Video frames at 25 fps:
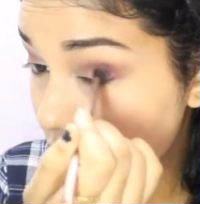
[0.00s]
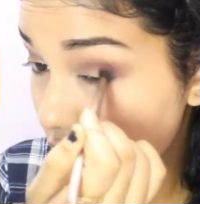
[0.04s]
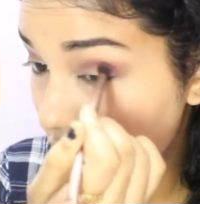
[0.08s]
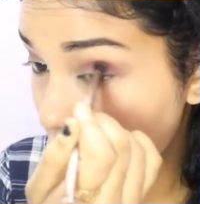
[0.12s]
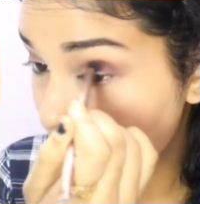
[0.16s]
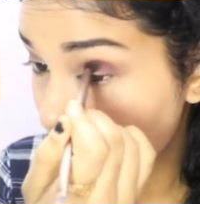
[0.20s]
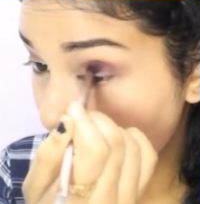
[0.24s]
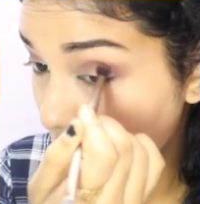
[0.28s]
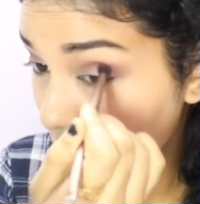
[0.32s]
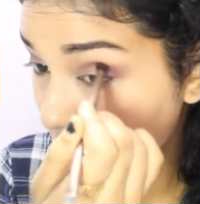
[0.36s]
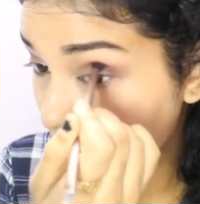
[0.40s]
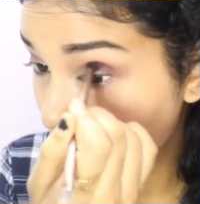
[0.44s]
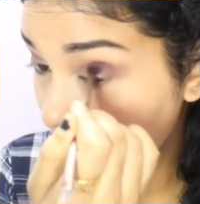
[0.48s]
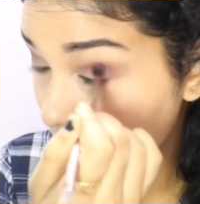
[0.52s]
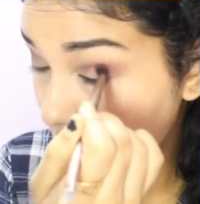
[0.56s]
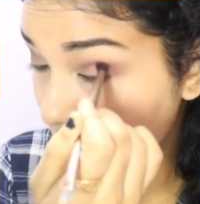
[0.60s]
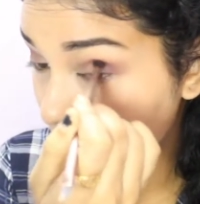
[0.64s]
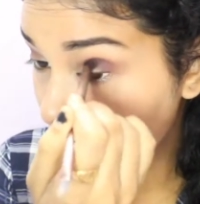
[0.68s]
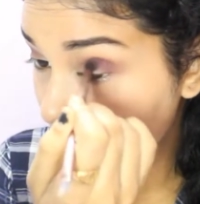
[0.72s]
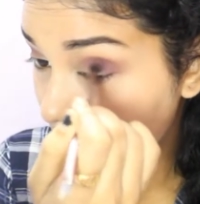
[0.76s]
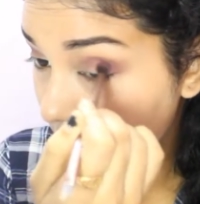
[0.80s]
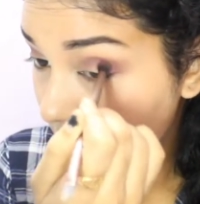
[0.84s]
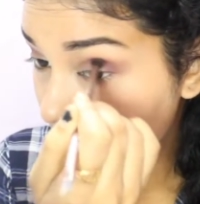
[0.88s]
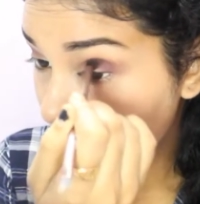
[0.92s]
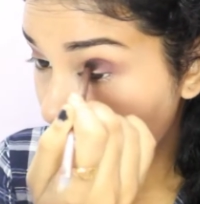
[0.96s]

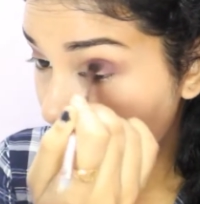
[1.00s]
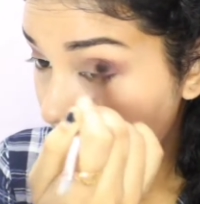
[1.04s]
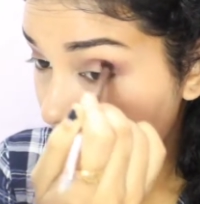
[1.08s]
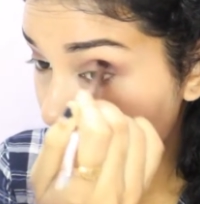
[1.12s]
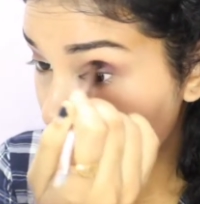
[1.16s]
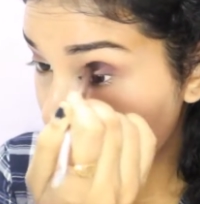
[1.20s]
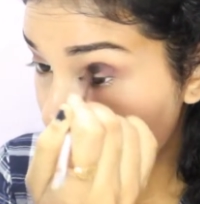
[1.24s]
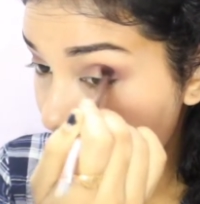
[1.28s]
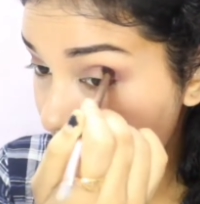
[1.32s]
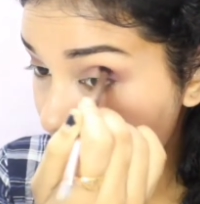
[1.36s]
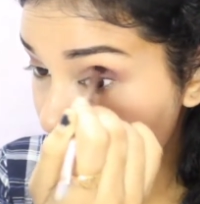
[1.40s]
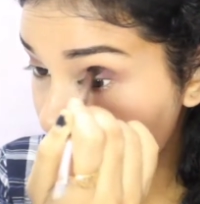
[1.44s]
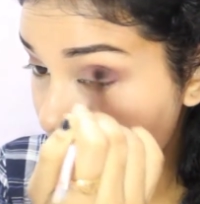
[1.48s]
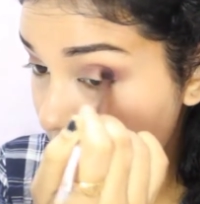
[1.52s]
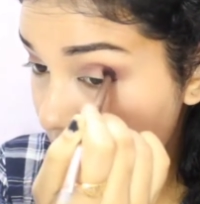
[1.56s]
So yeah,